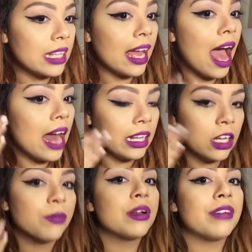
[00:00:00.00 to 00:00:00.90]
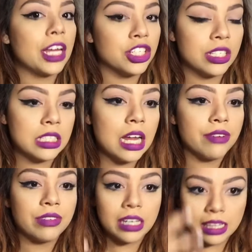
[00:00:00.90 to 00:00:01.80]
They add a little bit of extra
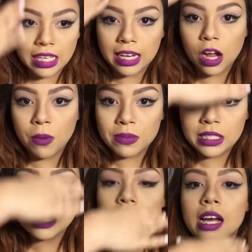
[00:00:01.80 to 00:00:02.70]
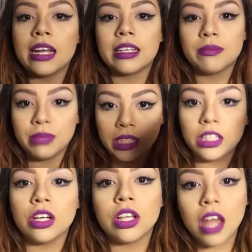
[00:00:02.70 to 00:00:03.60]
stuff, and I think it helps kind of complete the
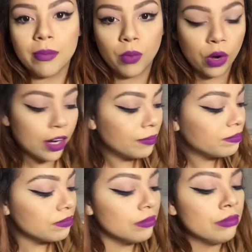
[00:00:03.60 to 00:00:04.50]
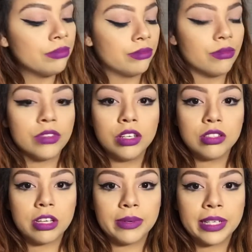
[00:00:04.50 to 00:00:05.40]
look a lot more.
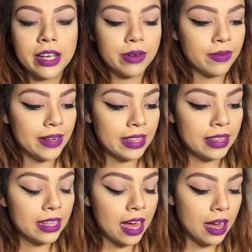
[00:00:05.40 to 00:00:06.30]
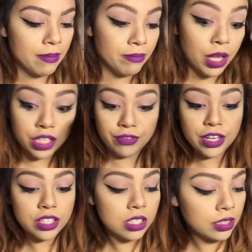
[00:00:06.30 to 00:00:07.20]
So go in with blush
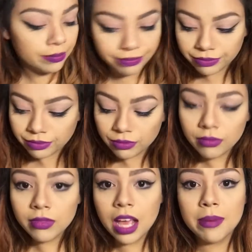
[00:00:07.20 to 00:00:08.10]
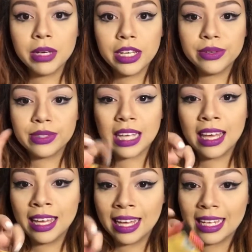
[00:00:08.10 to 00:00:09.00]
first. I'm gonna use
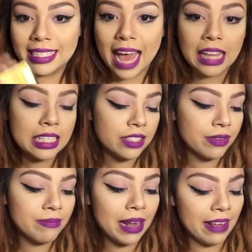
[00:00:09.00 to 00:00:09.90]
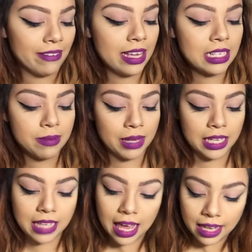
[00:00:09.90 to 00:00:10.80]
Dallas from Benefit
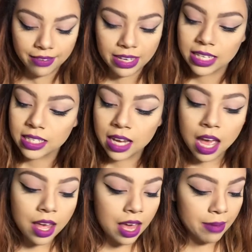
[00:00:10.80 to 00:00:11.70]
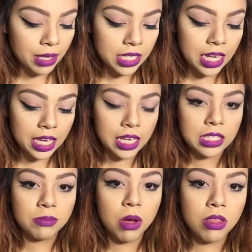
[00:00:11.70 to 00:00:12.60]
because I love it. I'm gonna take a
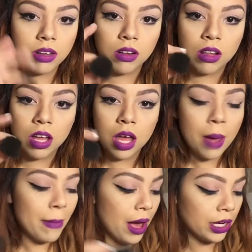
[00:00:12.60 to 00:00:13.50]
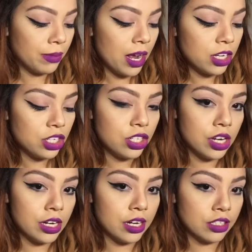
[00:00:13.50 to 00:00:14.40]
small little powder brush
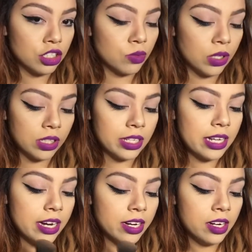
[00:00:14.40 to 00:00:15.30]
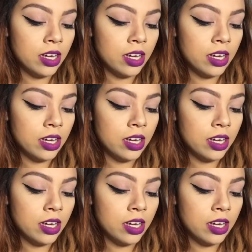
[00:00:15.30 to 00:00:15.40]
and swirl it in there.